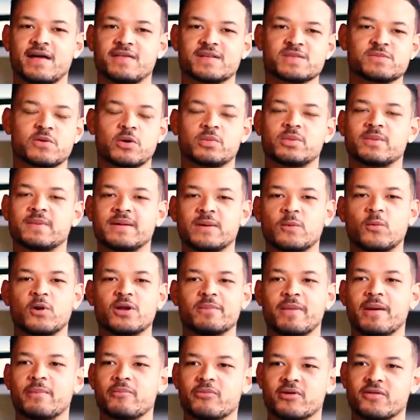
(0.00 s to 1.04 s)
There's probably one
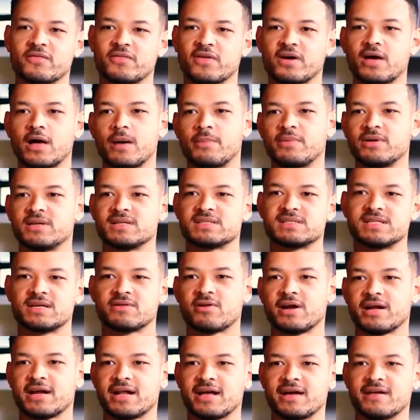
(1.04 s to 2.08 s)
member of the couple listening
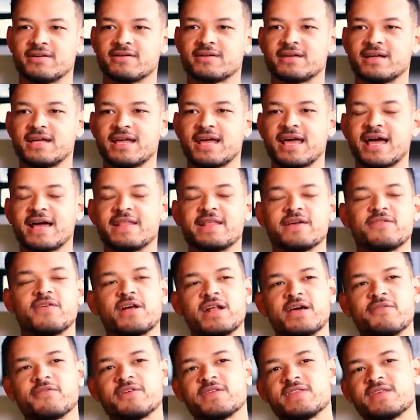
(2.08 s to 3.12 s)
right now, and they've heard
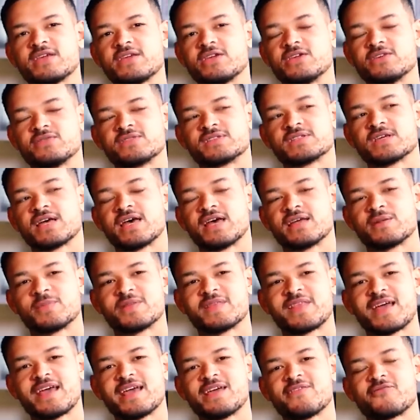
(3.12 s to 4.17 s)
everything you've said,
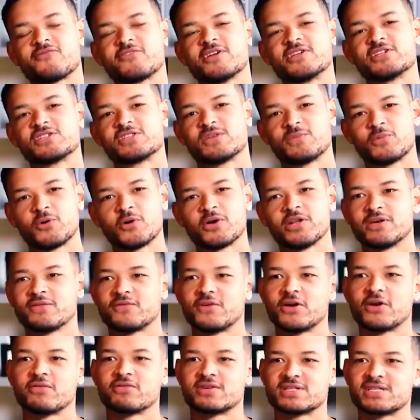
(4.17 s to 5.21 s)
but they have reached the point of
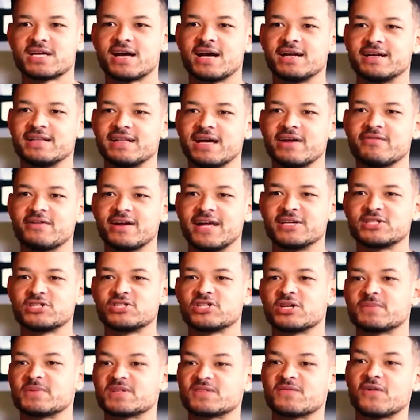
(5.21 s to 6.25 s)
no return in their
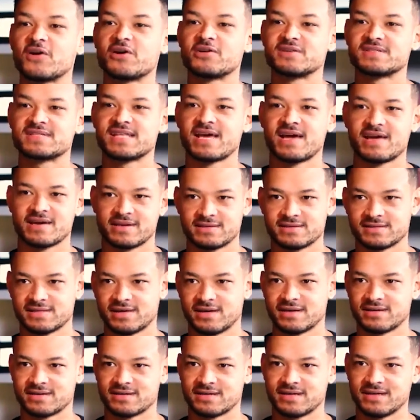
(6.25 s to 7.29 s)
relationship as far as they're
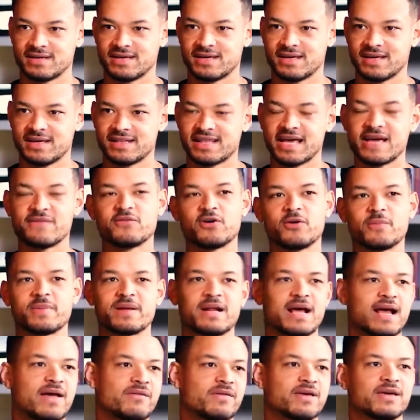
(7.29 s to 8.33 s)
concerned. Mm-hmm. They've not been
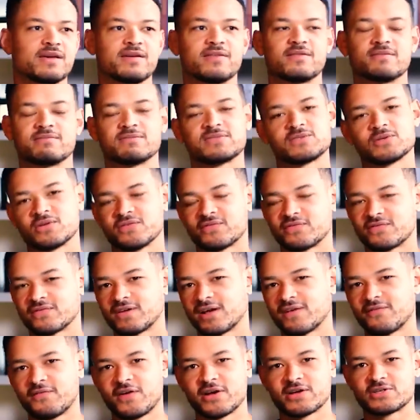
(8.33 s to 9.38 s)
having sort of
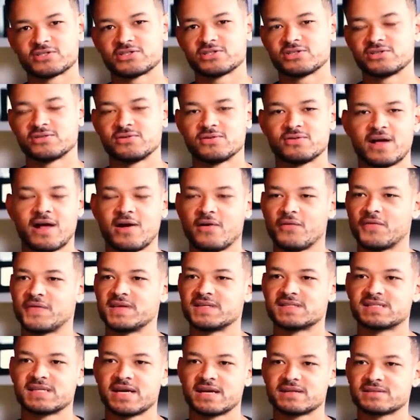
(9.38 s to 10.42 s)
a functional, healthy
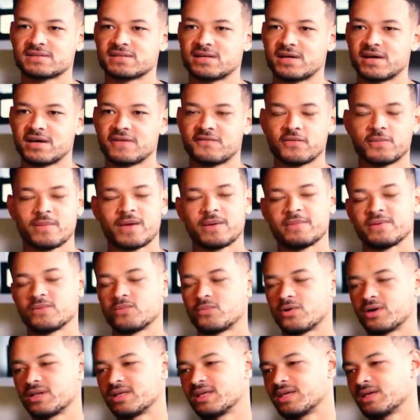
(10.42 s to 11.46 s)
sex life for maybe
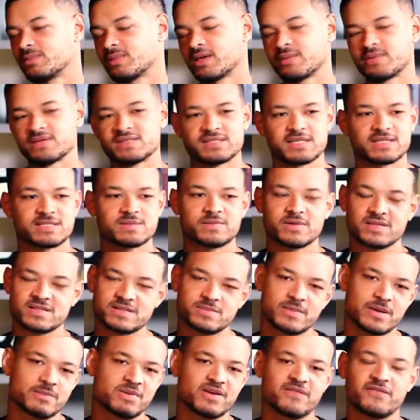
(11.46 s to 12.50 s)
1 year, maybe 6
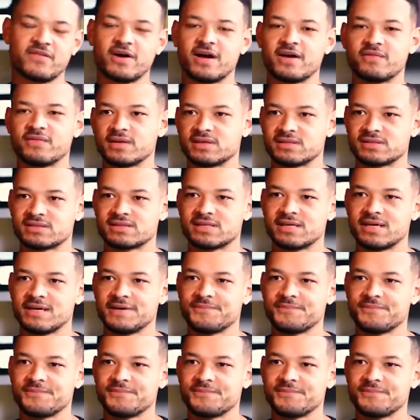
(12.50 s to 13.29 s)
months, maybe 5 years.